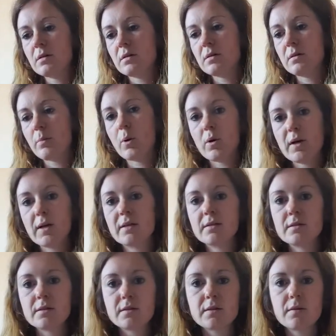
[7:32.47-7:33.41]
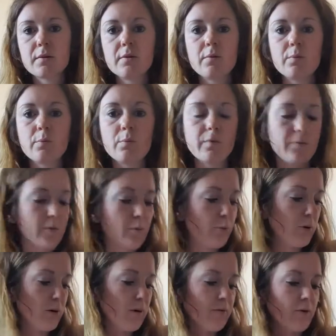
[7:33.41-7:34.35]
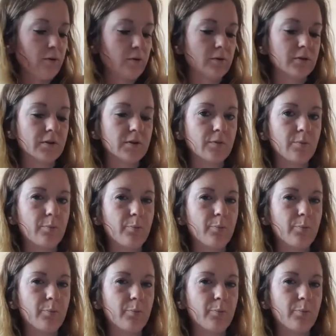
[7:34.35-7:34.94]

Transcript: the pockets with the pre-folds,